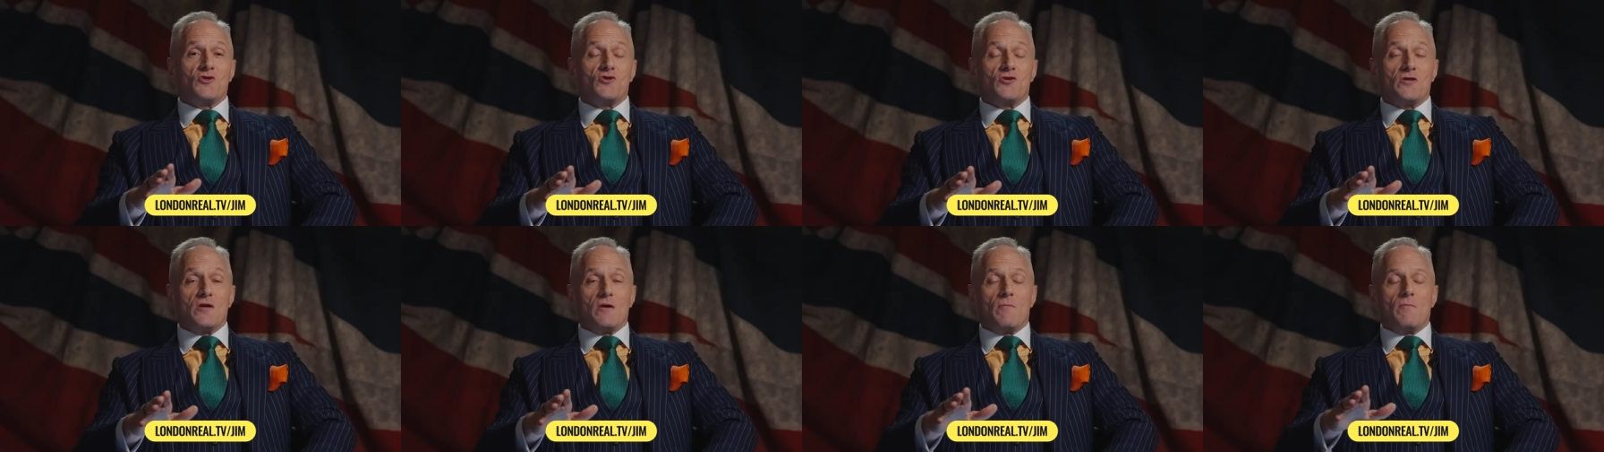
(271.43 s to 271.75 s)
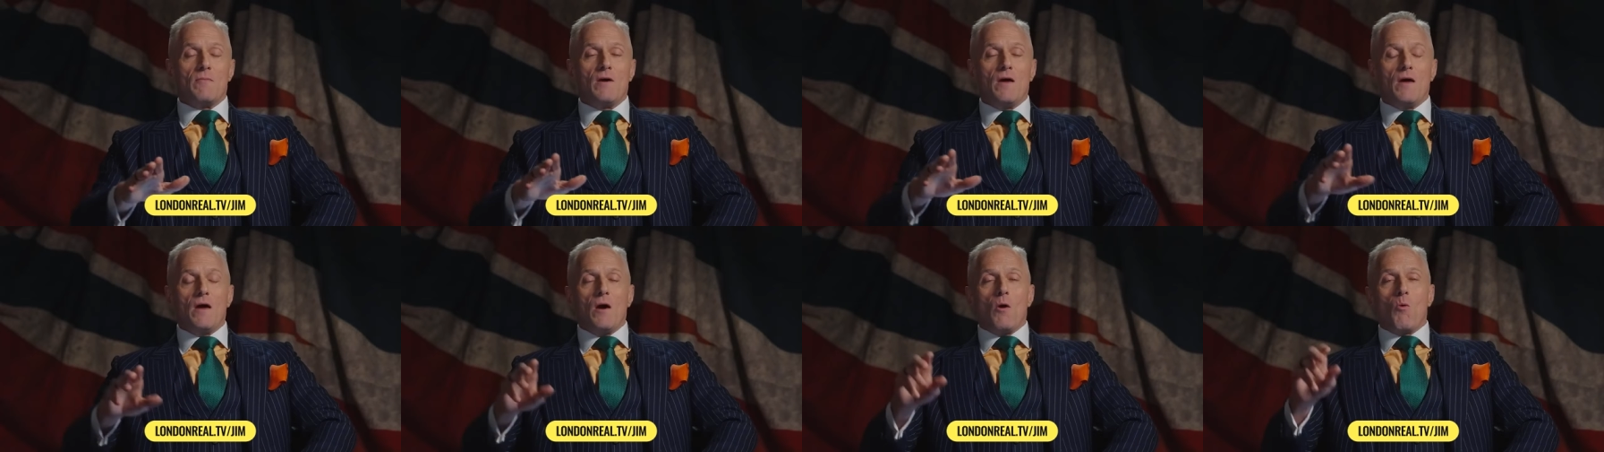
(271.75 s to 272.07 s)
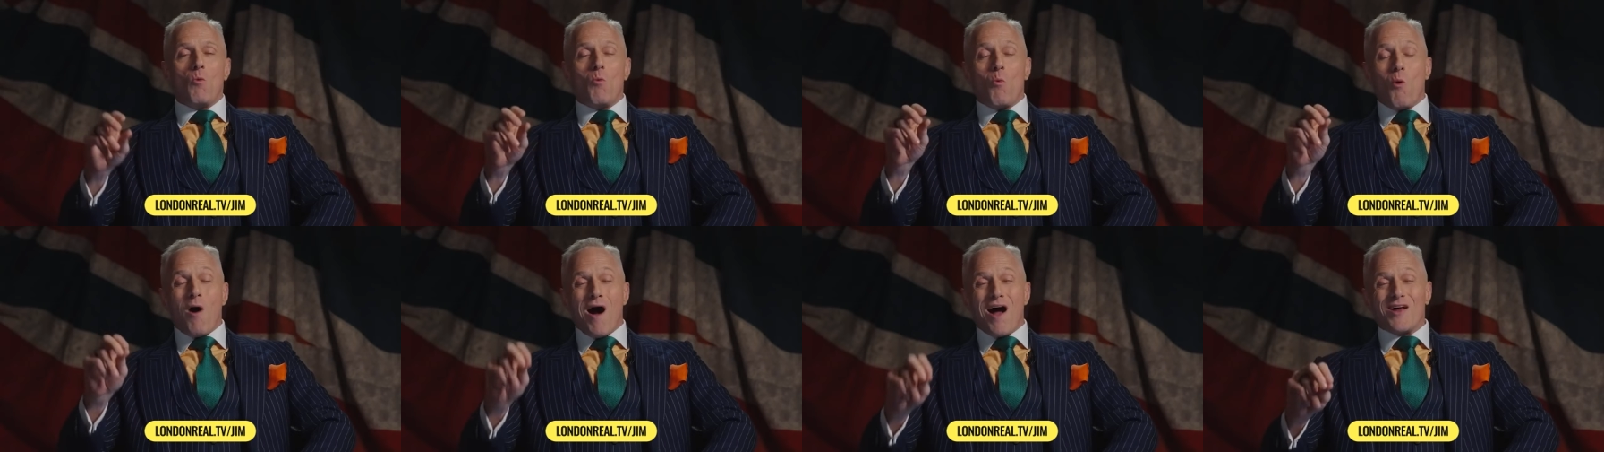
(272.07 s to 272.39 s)
Jim,
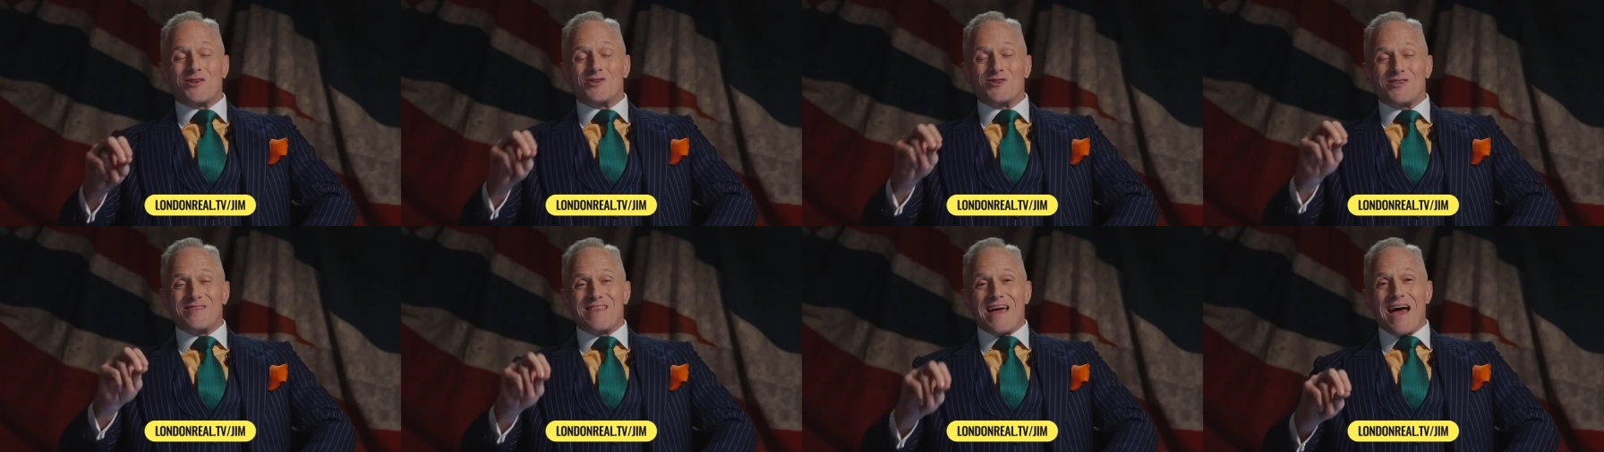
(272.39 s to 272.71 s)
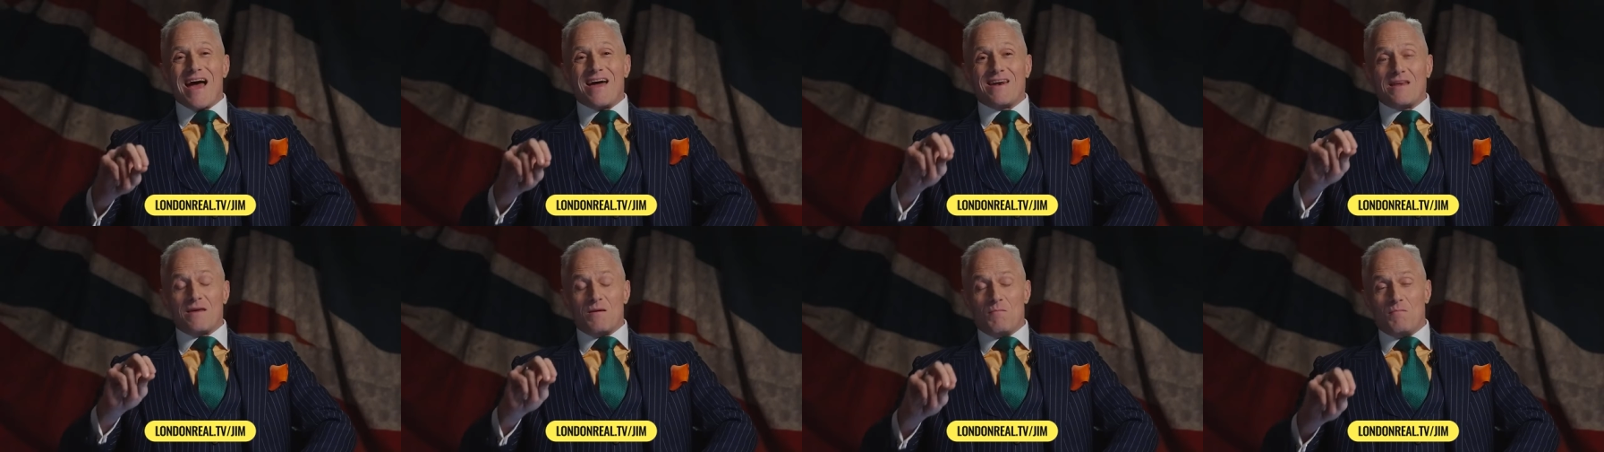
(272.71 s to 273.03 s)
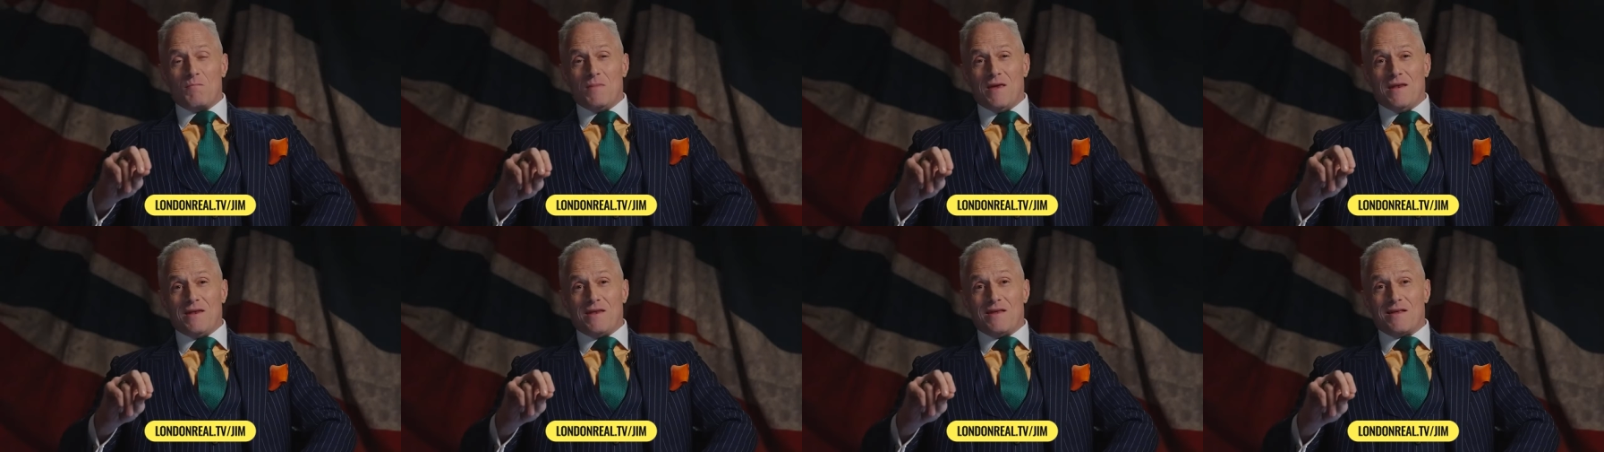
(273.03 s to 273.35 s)
watch that
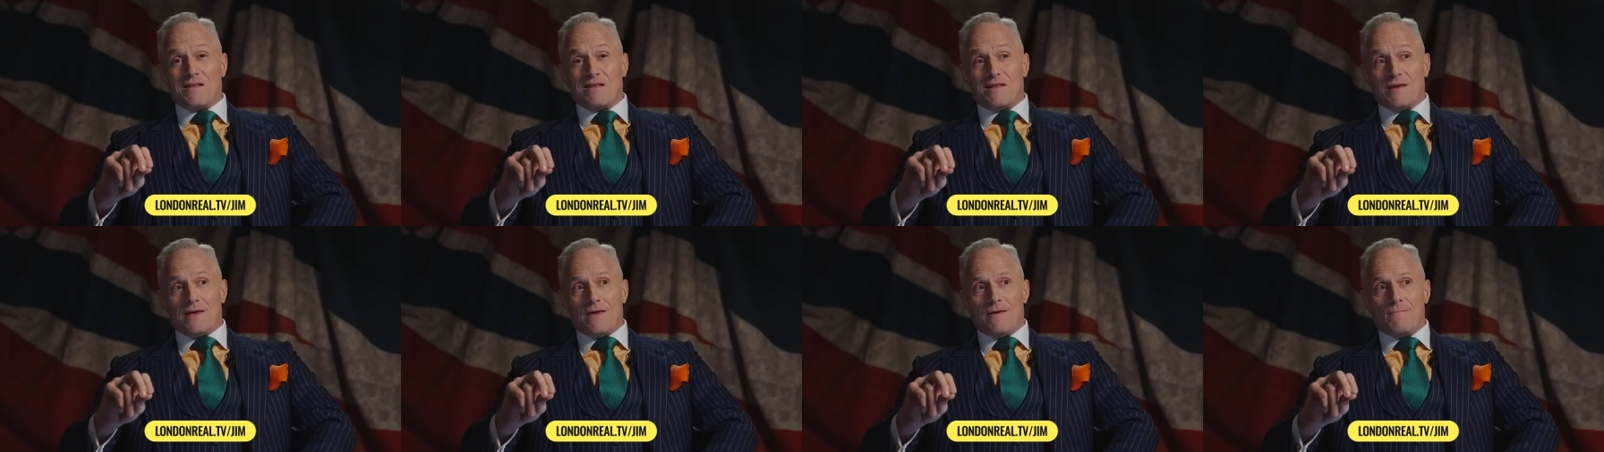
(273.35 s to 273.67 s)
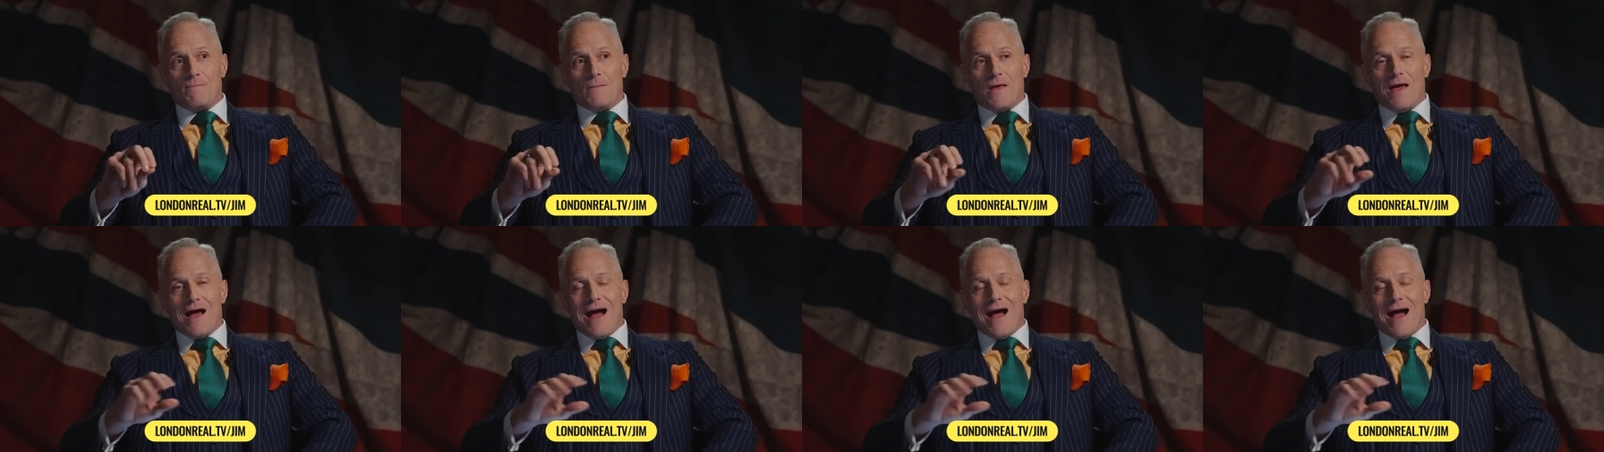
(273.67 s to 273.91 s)
immediately.